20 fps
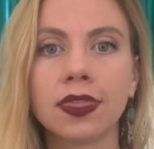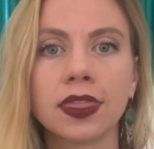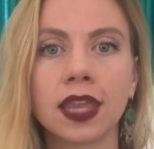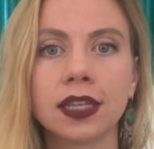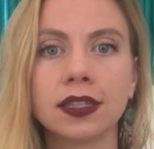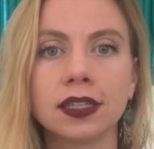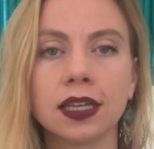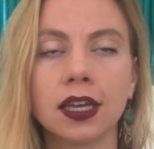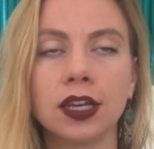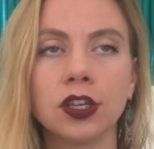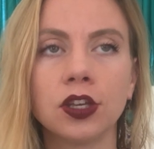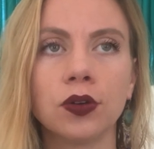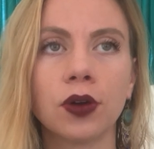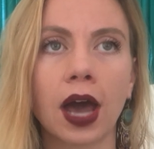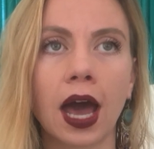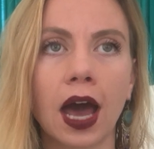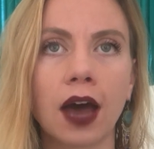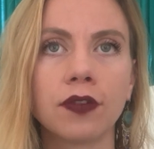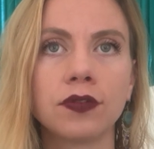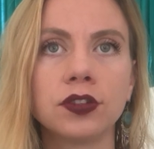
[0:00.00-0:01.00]
That's it. You
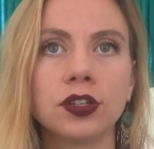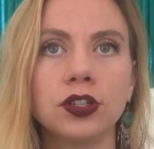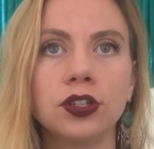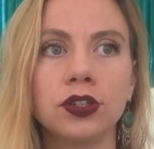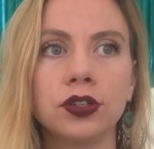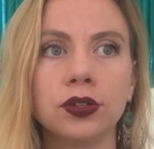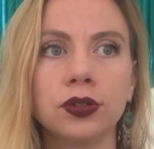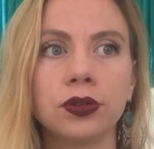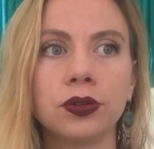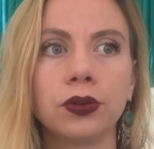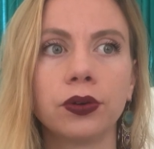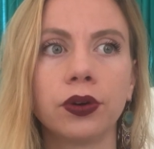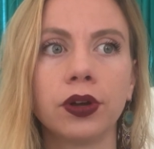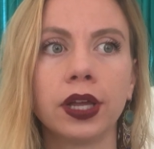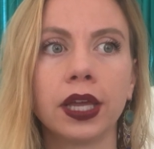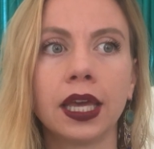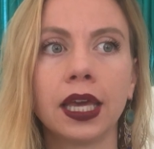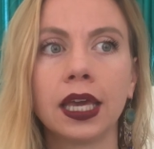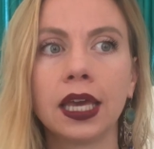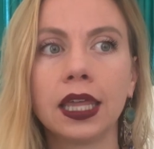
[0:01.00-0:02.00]
have to do
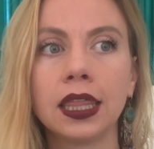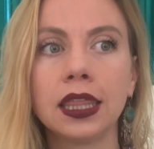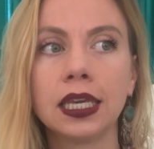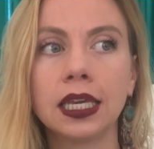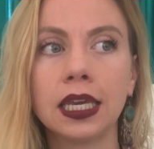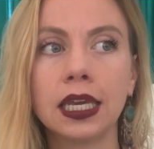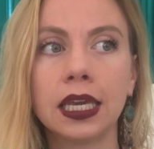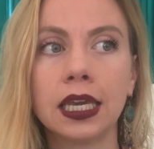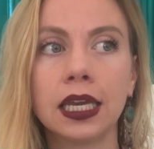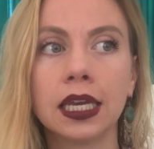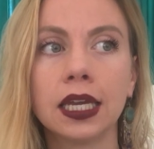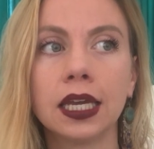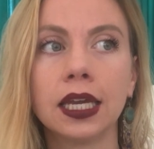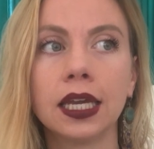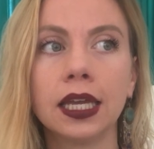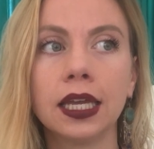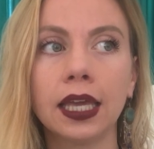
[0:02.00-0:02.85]
the